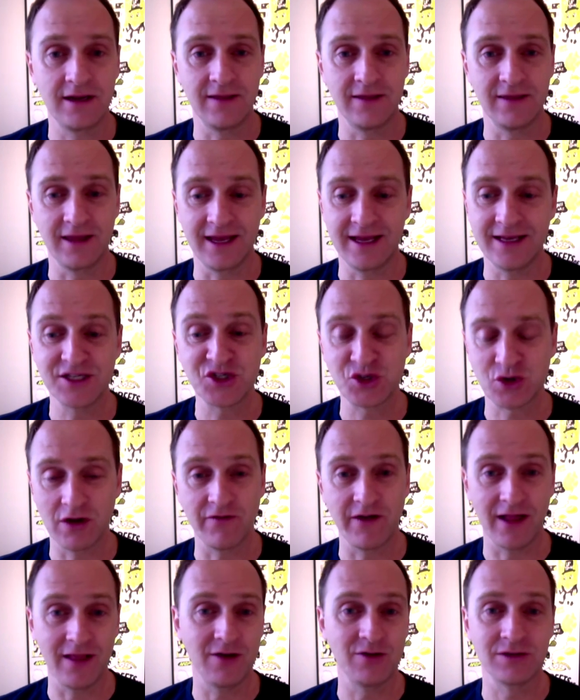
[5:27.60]
in the history
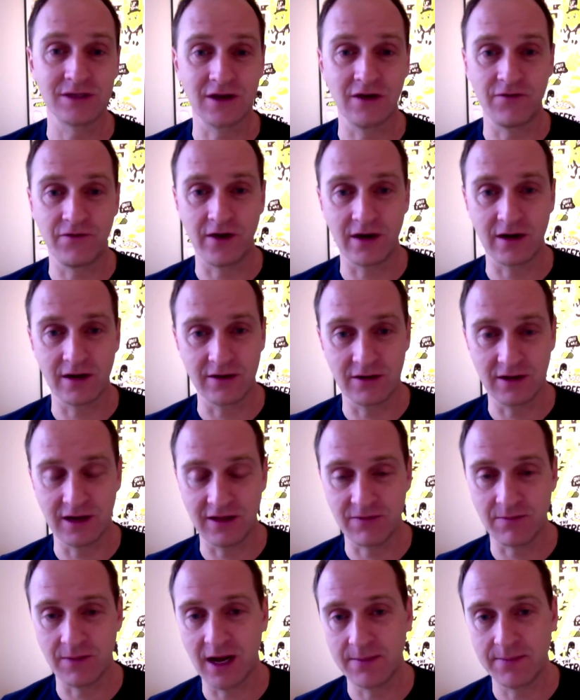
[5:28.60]
of Ello so far
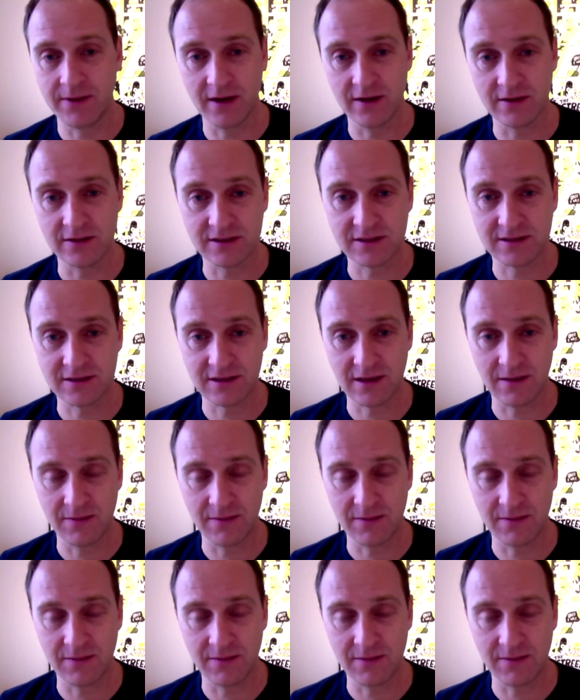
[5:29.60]
underneath my posts.